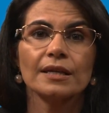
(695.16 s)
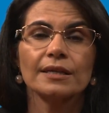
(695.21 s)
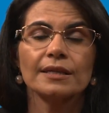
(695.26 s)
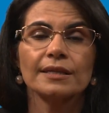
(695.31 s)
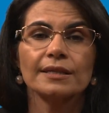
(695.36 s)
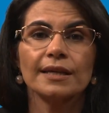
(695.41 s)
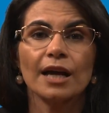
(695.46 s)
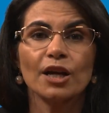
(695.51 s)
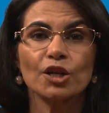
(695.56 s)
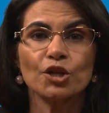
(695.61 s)

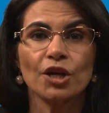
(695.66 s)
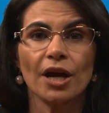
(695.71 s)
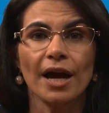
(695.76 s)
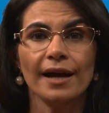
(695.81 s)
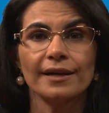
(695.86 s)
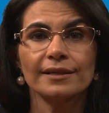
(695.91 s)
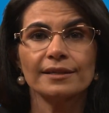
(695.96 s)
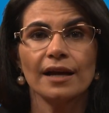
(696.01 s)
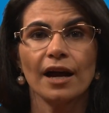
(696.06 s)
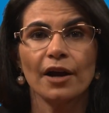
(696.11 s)
such
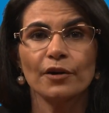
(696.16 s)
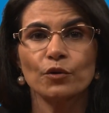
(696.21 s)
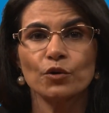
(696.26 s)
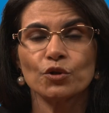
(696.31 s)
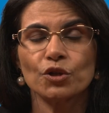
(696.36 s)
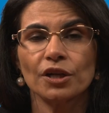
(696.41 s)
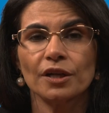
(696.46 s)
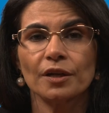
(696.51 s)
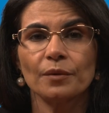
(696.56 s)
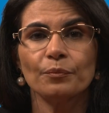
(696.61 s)
as
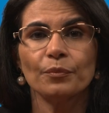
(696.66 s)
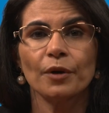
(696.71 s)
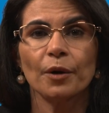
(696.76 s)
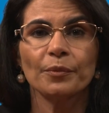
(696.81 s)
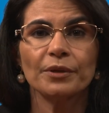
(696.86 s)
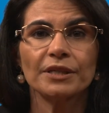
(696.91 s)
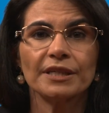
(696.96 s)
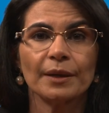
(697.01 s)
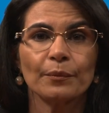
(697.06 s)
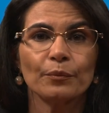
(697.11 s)
hydrogen
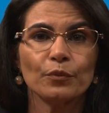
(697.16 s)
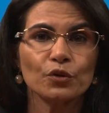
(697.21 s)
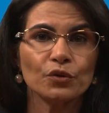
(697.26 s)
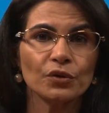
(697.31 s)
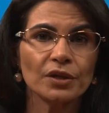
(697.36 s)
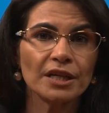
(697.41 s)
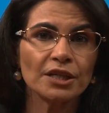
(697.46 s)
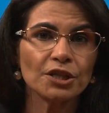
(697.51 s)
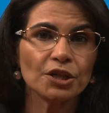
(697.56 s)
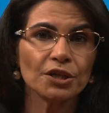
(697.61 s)
permitting
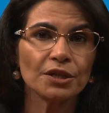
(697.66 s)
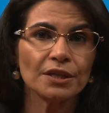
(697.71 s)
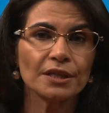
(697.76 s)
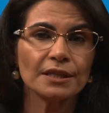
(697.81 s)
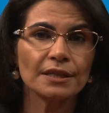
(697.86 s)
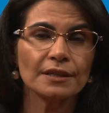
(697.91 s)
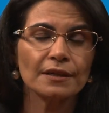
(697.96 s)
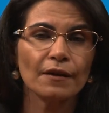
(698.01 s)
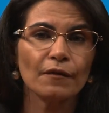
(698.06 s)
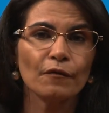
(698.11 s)

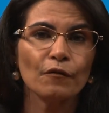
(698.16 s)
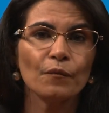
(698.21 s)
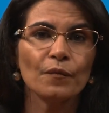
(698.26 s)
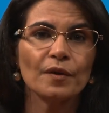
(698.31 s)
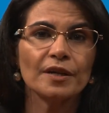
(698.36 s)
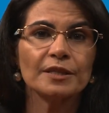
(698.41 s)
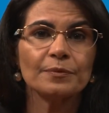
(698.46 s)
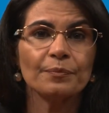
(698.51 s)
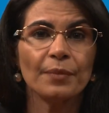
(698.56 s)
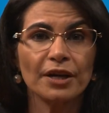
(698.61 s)
procedures,
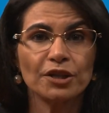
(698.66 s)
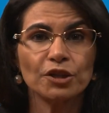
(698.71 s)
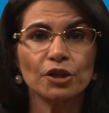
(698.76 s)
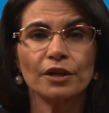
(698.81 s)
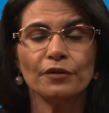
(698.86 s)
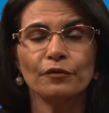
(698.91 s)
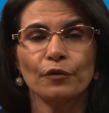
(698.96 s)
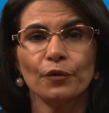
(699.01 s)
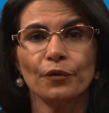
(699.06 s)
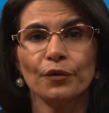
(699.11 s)

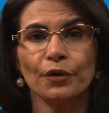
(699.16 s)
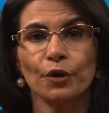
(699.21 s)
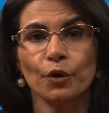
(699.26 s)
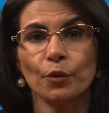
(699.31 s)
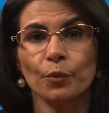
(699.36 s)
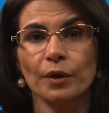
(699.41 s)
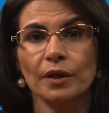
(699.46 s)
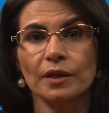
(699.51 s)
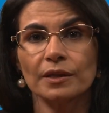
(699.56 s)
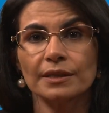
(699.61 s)
especially for
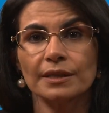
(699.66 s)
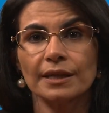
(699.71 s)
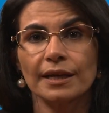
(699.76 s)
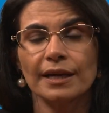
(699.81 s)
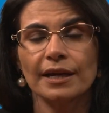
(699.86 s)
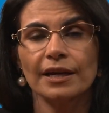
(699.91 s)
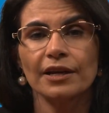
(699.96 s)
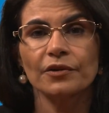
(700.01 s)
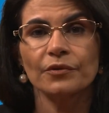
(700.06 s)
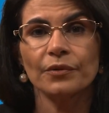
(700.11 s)
renewables,
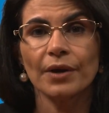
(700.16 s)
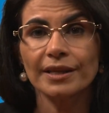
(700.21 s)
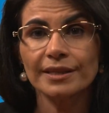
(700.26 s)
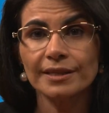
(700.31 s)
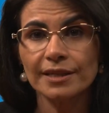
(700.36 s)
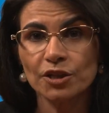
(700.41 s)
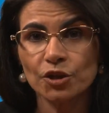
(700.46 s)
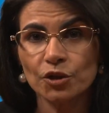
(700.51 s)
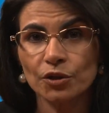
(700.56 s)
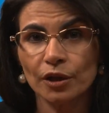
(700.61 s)

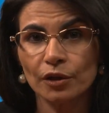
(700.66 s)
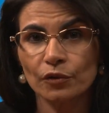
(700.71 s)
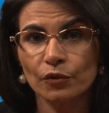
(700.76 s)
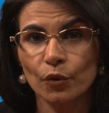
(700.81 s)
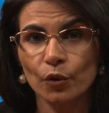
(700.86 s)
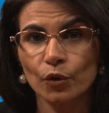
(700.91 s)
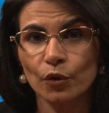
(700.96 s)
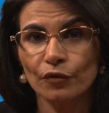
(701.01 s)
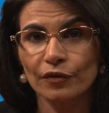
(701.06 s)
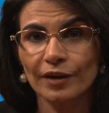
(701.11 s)
transitional
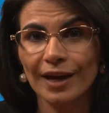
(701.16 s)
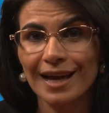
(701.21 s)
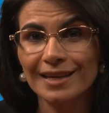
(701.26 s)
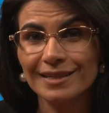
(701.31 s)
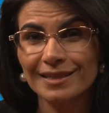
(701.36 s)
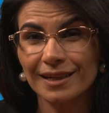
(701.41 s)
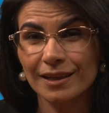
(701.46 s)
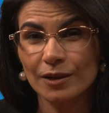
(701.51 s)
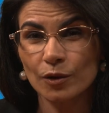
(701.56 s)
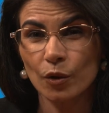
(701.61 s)
role of
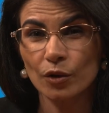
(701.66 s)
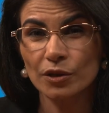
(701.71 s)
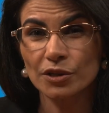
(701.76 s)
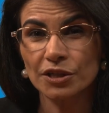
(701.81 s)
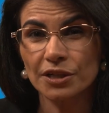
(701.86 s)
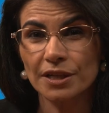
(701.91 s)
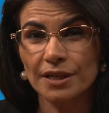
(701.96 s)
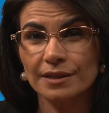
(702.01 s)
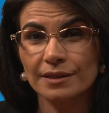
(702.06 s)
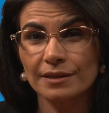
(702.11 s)
gas
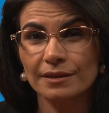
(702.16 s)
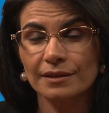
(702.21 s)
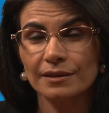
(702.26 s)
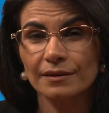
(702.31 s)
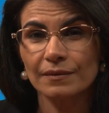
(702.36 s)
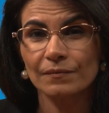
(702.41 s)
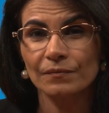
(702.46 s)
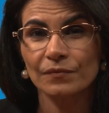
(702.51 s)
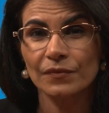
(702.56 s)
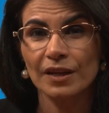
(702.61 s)
technologies
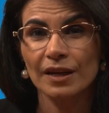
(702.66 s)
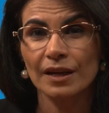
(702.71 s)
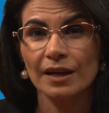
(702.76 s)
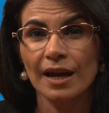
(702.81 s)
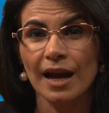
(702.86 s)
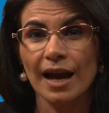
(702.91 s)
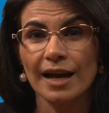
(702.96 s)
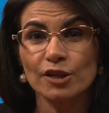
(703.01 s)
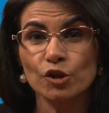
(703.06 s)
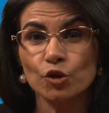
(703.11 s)

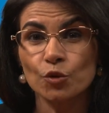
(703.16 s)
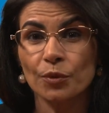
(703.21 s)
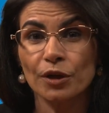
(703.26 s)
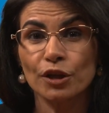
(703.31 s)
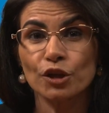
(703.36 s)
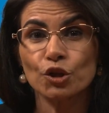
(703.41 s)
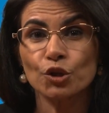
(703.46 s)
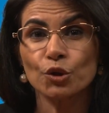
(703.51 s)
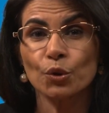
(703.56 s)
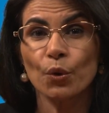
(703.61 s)
has to be
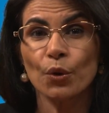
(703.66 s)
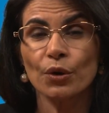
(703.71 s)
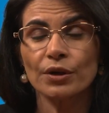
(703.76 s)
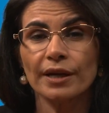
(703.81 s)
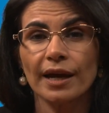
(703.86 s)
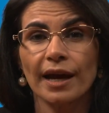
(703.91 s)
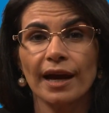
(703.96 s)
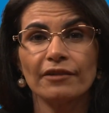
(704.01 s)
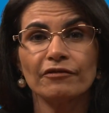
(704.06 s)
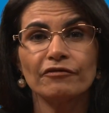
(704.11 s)

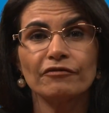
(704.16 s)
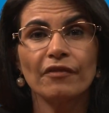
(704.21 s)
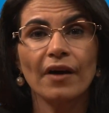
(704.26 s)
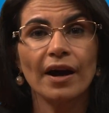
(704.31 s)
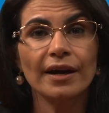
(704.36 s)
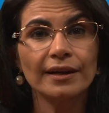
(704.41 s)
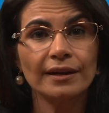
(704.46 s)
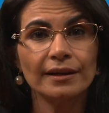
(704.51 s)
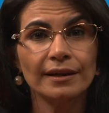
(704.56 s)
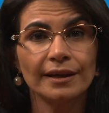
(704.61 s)
ensured, and
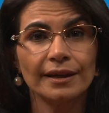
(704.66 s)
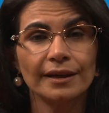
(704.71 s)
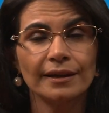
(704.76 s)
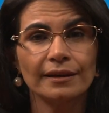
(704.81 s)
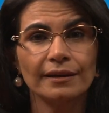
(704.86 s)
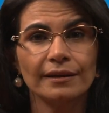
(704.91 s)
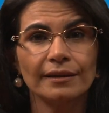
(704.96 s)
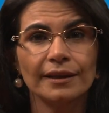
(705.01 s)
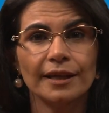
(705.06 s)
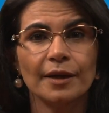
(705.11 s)
finally,
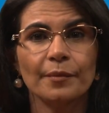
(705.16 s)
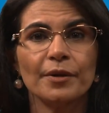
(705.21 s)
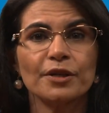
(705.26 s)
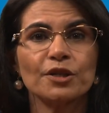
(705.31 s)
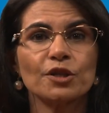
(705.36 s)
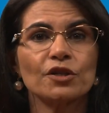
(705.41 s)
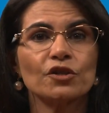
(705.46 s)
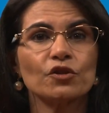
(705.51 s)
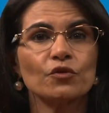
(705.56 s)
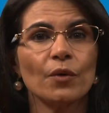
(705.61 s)
the
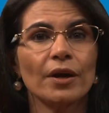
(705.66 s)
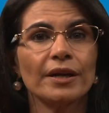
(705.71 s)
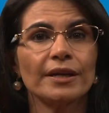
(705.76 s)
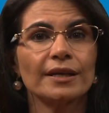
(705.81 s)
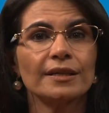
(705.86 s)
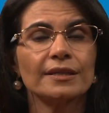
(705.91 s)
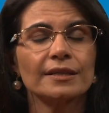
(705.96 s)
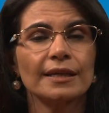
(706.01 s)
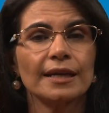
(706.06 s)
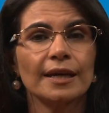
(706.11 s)
emissions
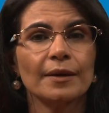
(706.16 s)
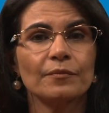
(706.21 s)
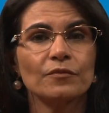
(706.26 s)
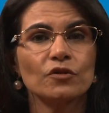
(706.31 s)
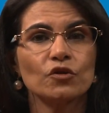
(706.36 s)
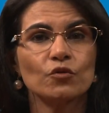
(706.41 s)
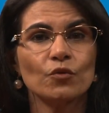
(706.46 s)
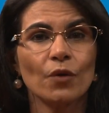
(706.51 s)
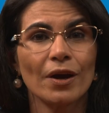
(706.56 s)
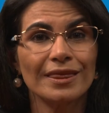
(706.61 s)
trading scheme
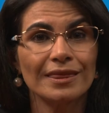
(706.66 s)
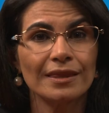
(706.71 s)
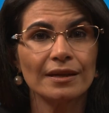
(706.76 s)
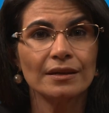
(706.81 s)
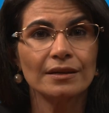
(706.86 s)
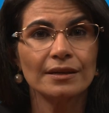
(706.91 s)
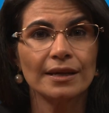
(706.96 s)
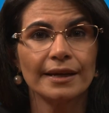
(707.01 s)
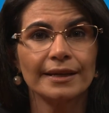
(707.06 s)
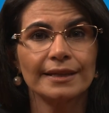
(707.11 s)

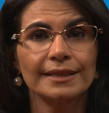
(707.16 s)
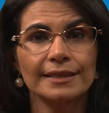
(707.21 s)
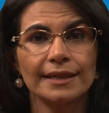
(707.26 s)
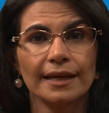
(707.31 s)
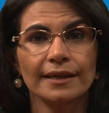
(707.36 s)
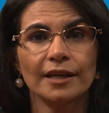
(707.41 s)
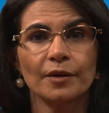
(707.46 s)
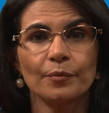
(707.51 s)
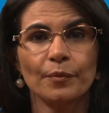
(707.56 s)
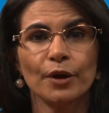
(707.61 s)
strengthened and
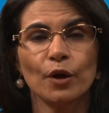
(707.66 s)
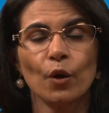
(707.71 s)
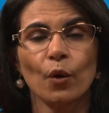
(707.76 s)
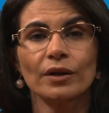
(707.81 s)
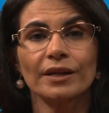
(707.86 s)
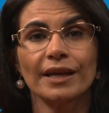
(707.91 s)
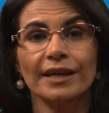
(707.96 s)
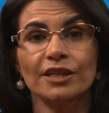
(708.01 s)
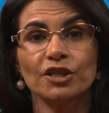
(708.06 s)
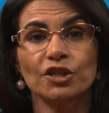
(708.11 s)
extended
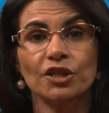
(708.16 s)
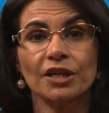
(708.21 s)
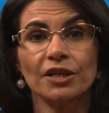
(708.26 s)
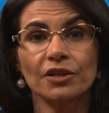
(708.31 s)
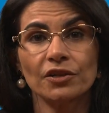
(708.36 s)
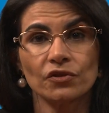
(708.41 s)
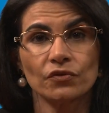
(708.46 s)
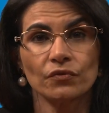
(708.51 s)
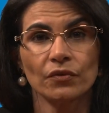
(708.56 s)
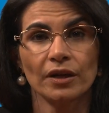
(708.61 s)
beyond energy
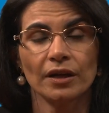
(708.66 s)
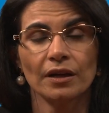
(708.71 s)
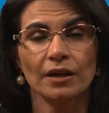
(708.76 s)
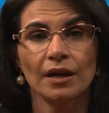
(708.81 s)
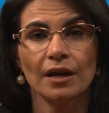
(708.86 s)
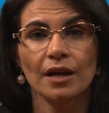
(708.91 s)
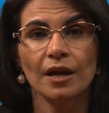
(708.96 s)
industry,